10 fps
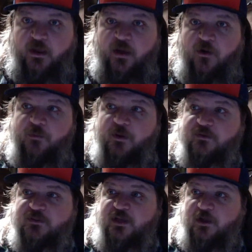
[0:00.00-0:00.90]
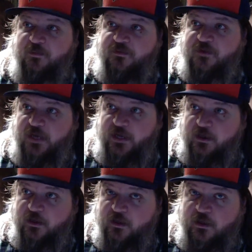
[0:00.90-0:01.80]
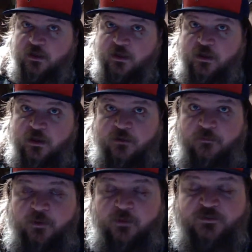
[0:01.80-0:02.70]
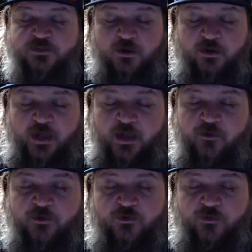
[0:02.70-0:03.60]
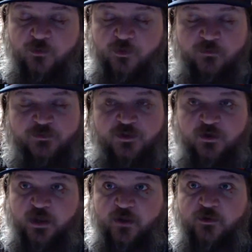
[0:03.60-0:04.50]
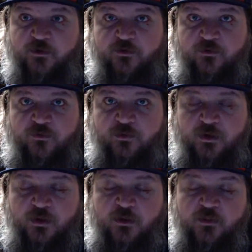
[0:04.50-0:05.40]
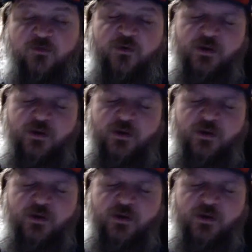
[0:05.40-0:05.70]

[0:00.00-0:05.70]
I hope I was a help today. I'm sorry I couldn't do more. I'm sorry I couldn't do the written